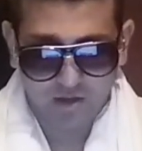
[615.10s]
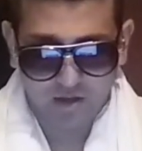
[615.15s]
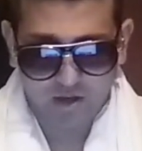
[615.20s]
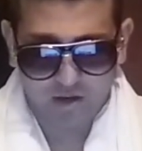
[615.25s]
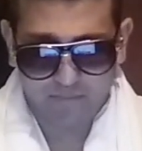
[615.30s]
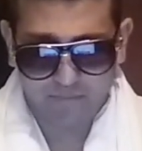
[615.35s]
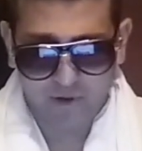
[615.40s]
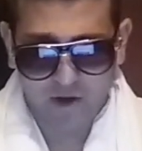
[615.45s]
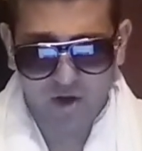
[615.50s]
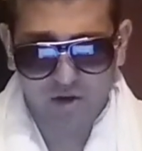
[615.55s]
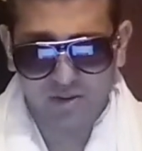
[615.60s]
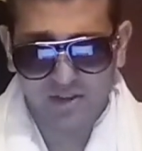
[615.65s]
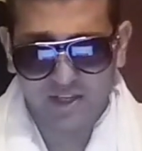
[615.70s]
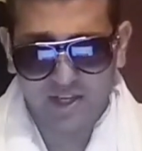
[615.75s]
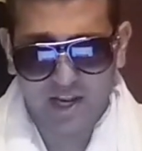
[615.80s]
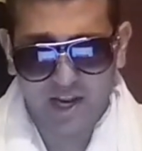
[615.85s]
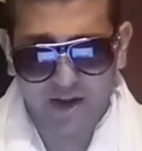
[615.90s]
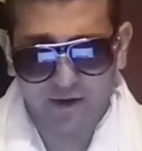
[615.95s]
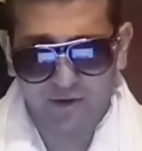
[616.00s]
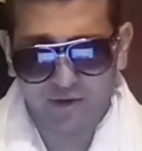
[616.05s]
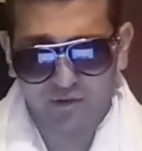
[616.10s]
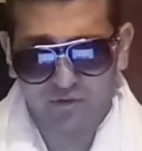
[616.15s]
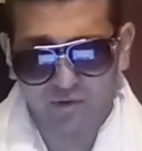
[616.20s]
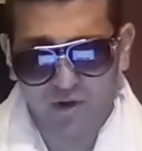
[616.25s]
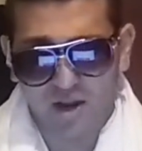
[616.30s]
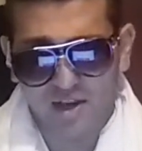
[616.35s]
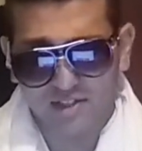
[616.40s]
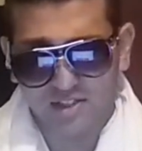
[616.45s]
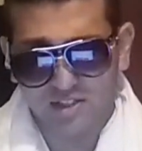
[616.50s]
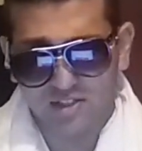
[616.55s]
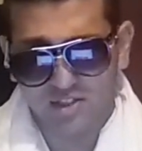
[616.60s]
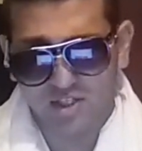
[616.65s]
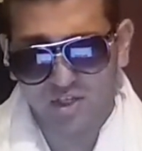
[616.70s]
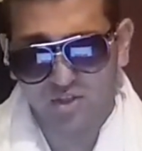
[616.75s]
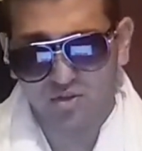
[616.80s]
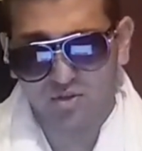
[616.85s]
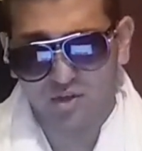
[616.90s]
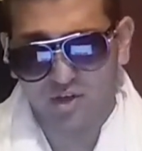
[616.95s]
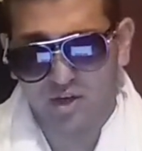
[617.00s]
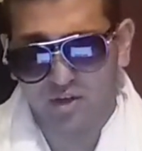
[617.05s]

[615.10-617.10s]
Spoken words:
Apparently, Karrion Kross is injured,